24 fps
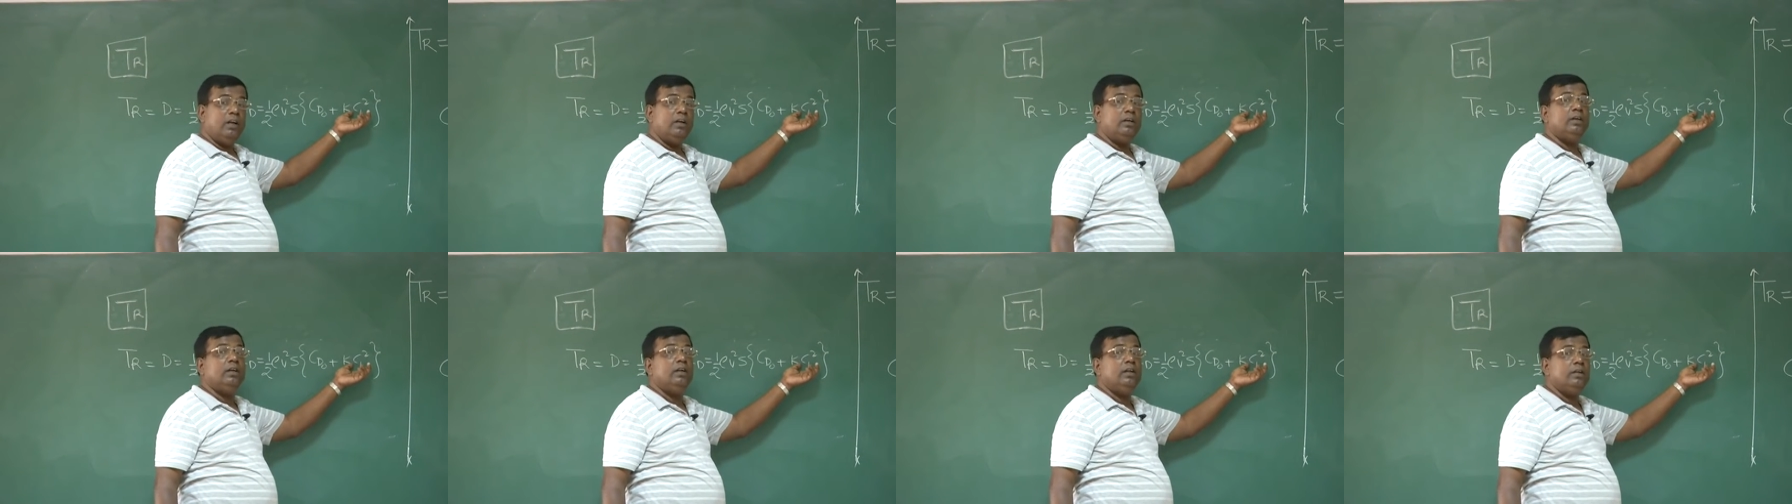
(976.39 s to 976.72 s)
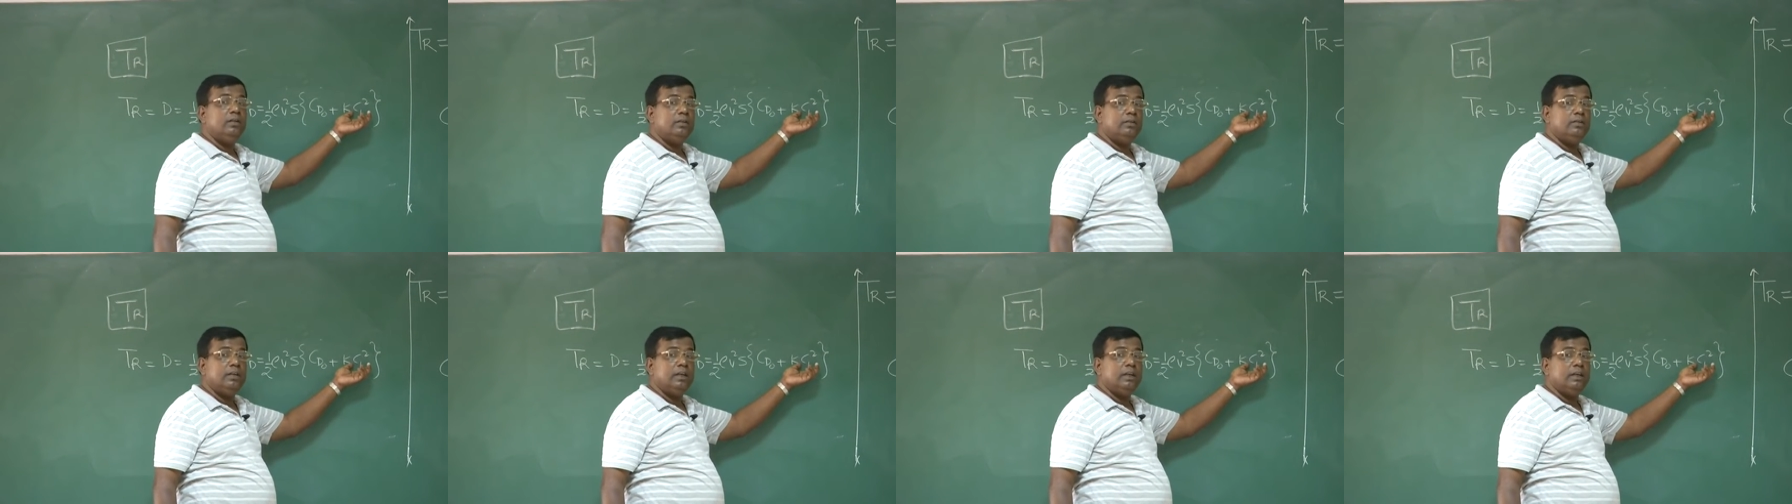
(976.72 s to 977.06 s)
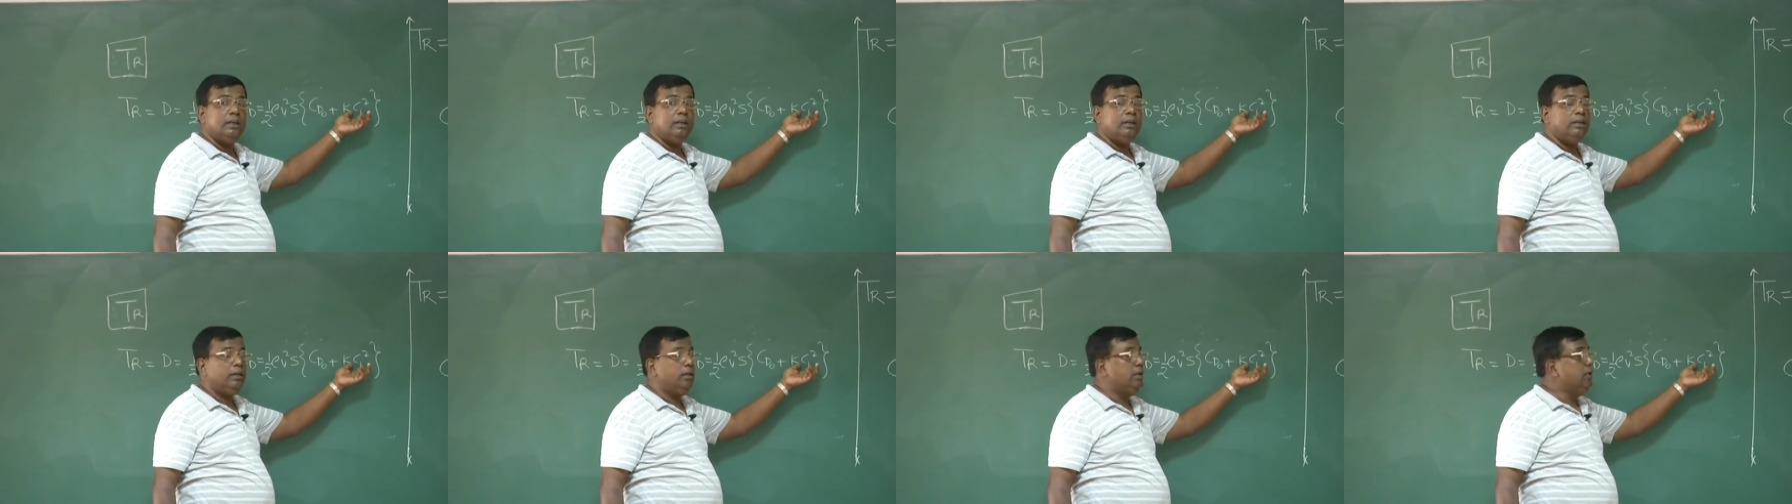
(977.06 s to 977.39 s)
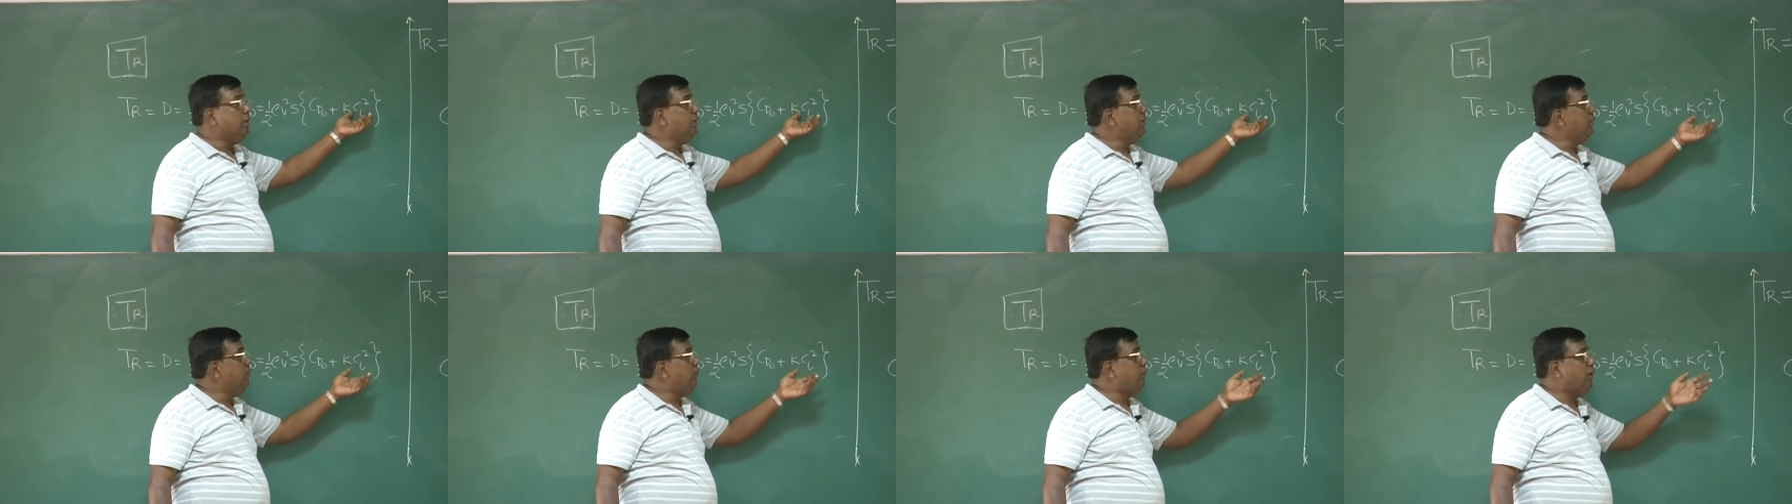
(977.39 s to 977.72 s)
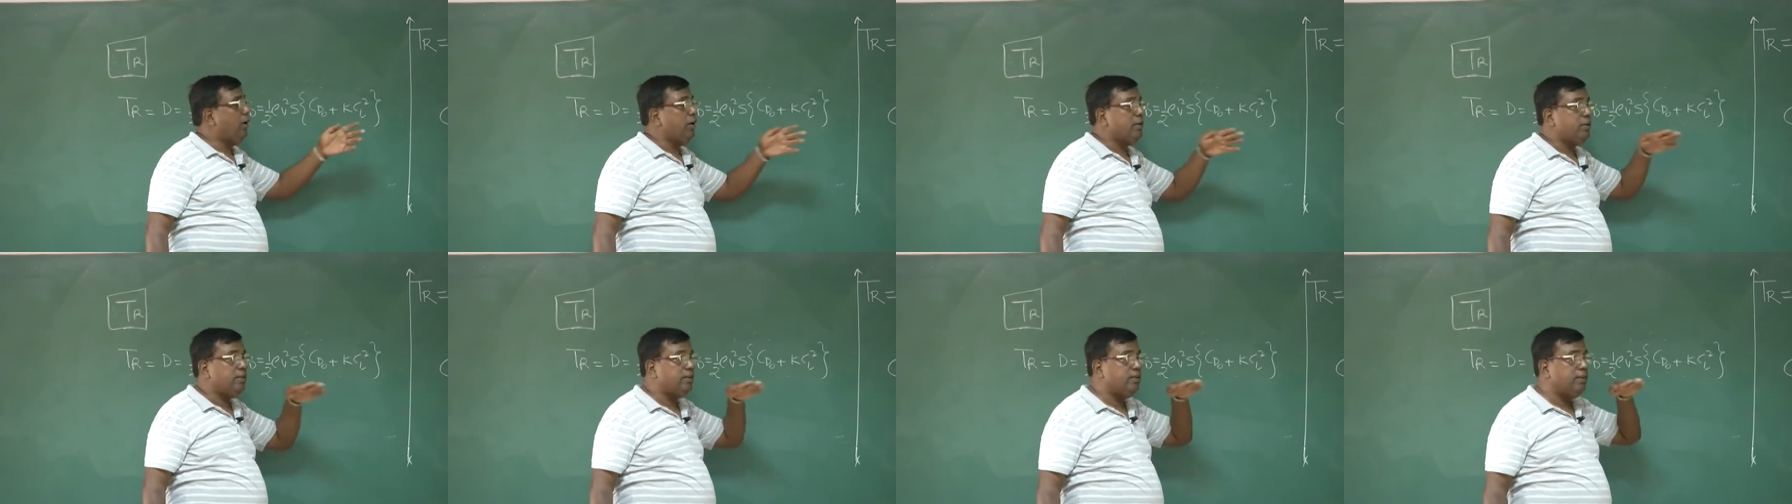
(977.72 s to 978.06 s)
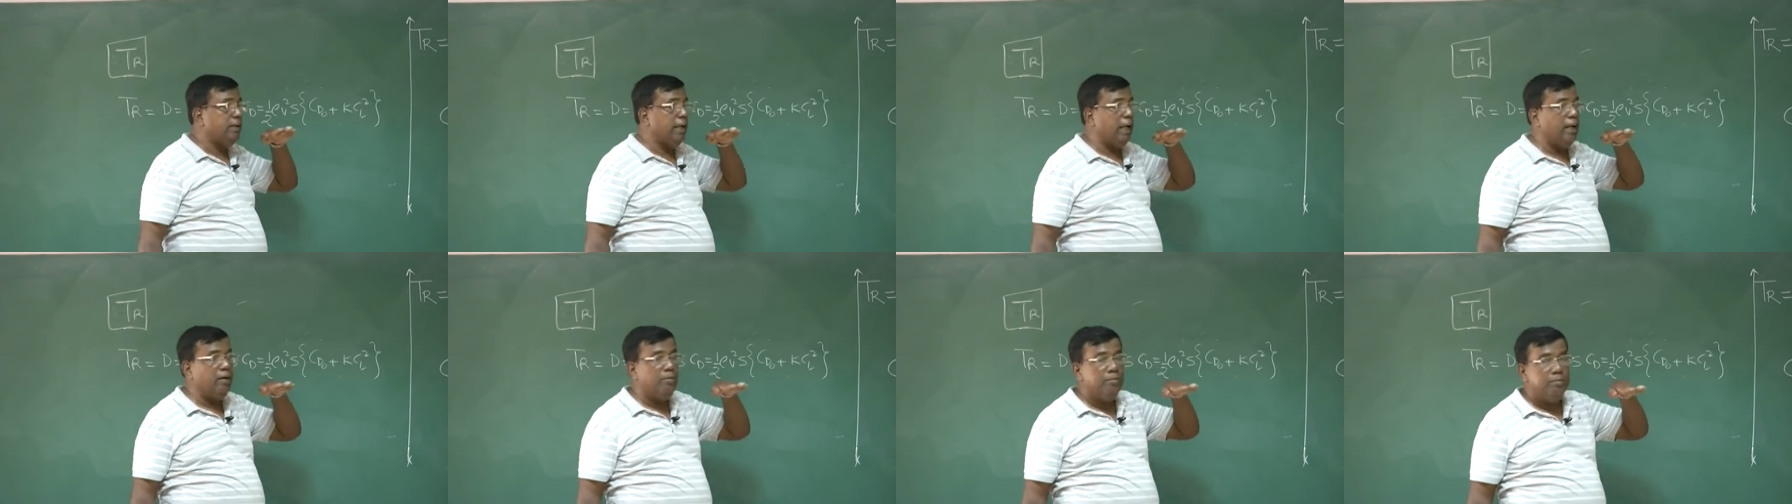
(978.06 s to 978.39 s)
reducing for
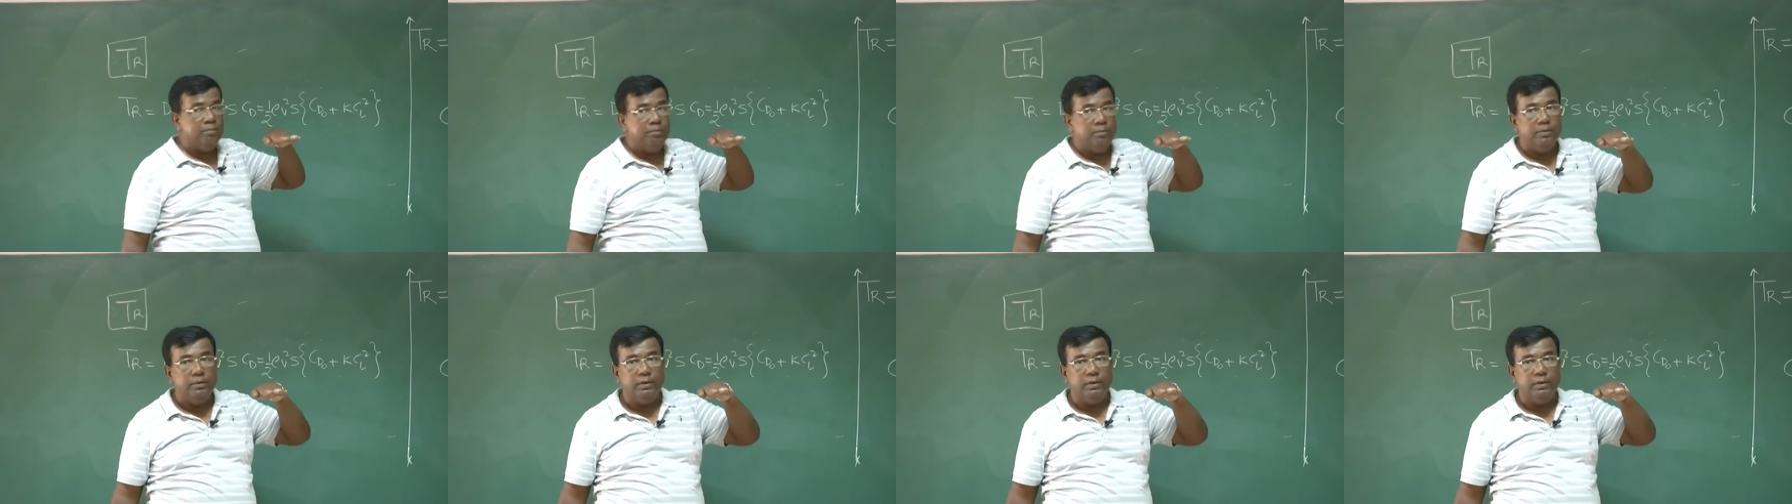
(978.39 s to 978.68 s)
same